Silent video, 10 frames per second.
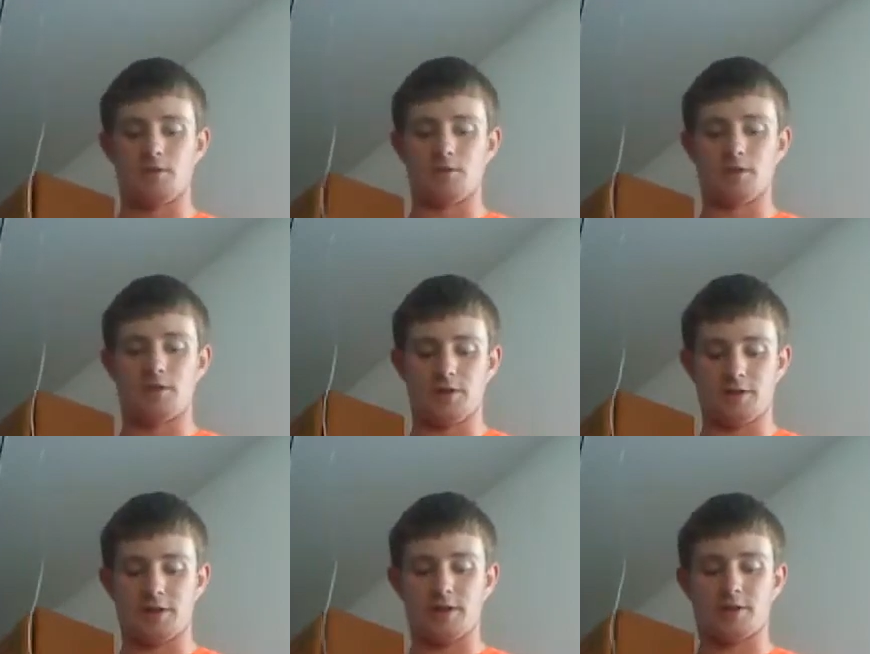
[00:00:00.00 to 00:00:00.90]
which
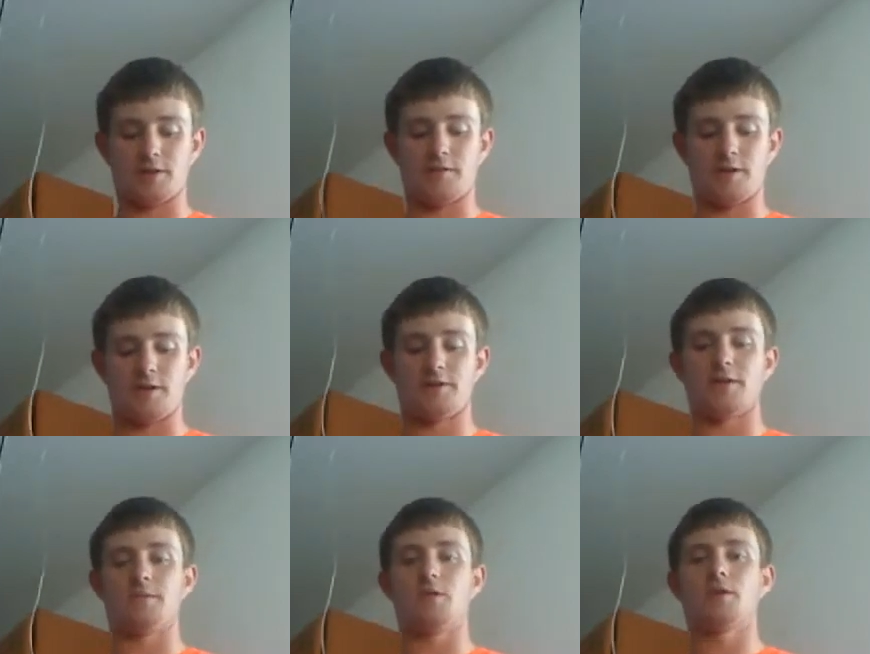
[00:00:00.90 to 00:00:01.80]
is actually very
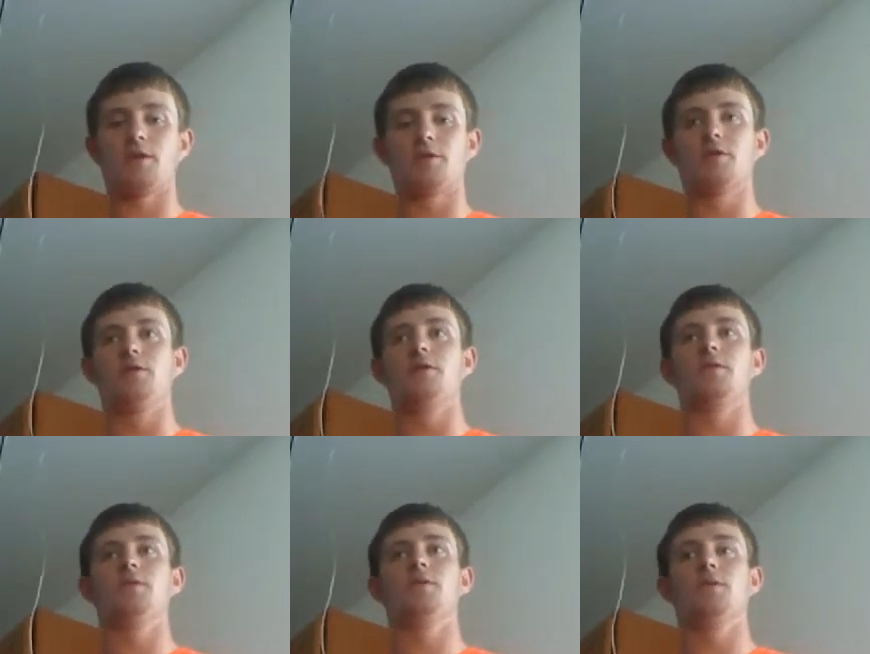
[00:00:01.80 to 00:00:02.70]
similar
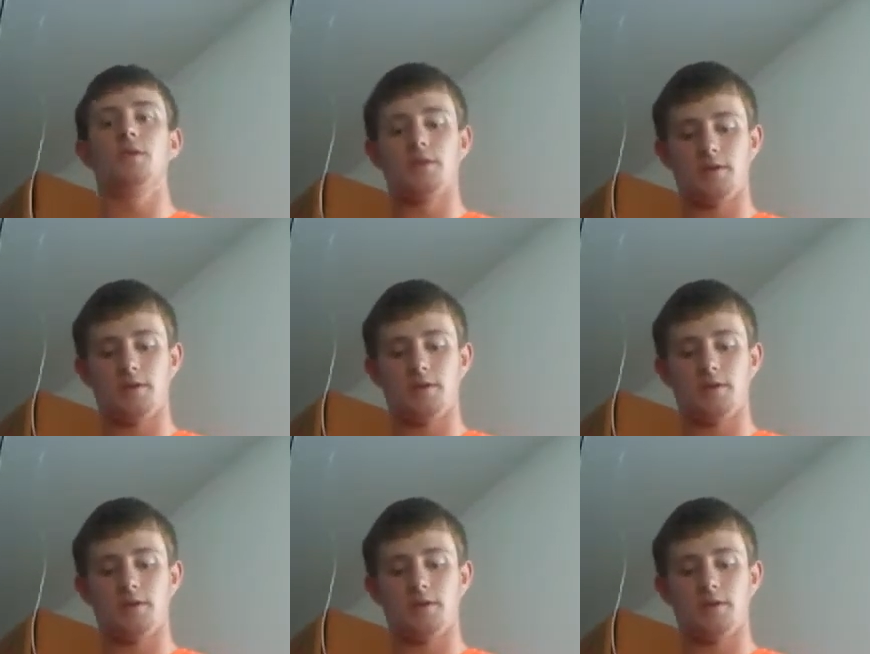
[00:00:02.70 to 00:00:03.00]
to